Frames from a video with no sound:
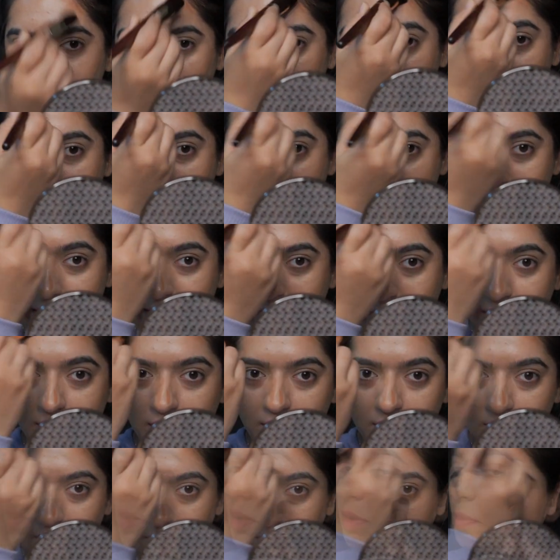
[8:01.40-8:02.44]
from my
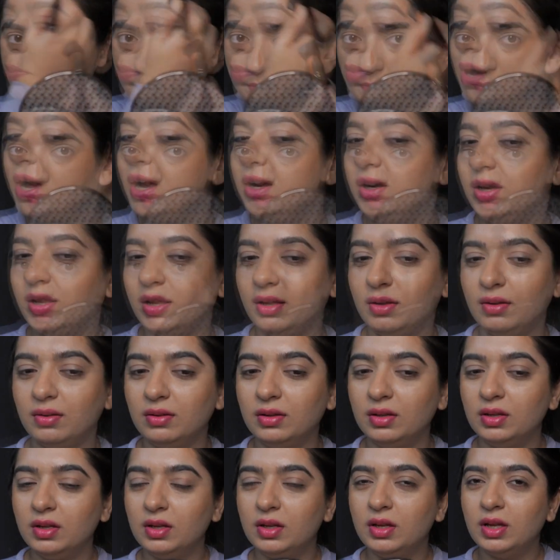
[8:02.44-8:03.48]
end, but
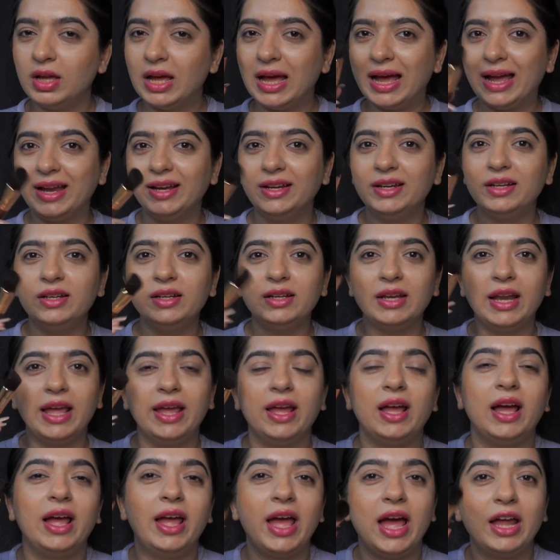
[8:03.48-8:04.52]
I
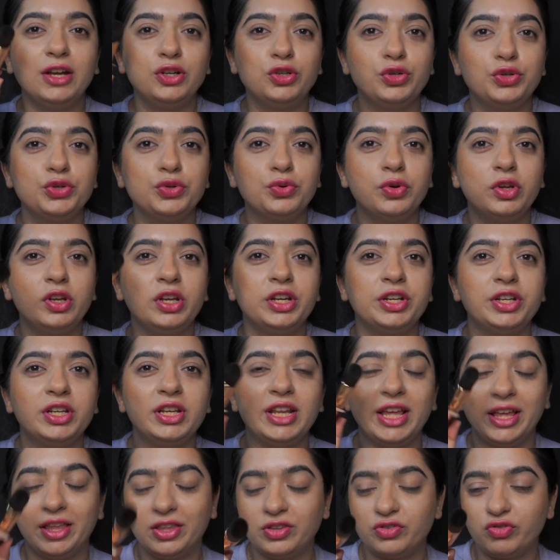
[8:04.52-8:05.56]
had to do a little
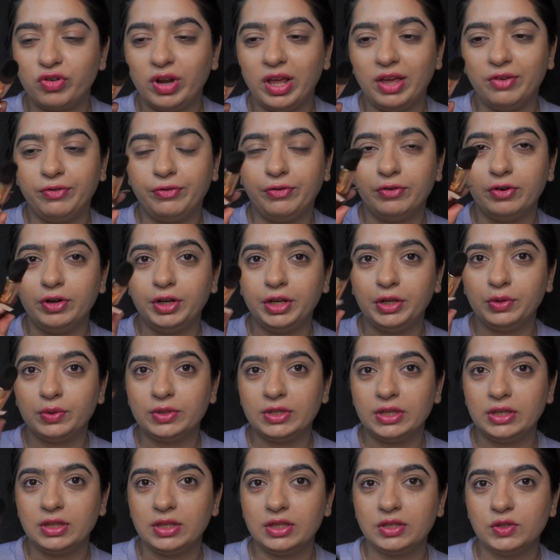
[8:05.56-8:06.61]
extra effort
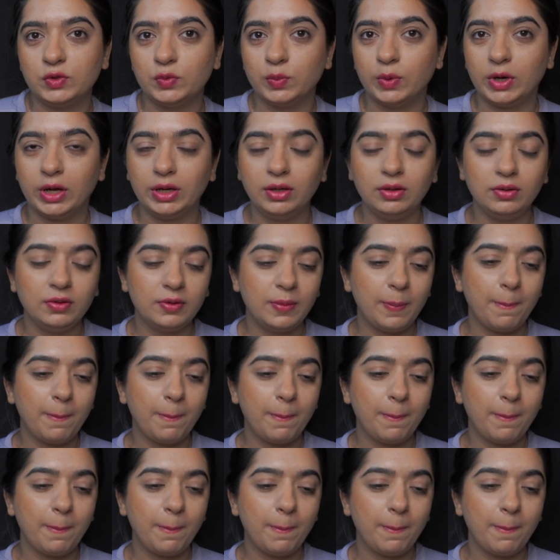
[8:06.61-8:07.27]
using this one.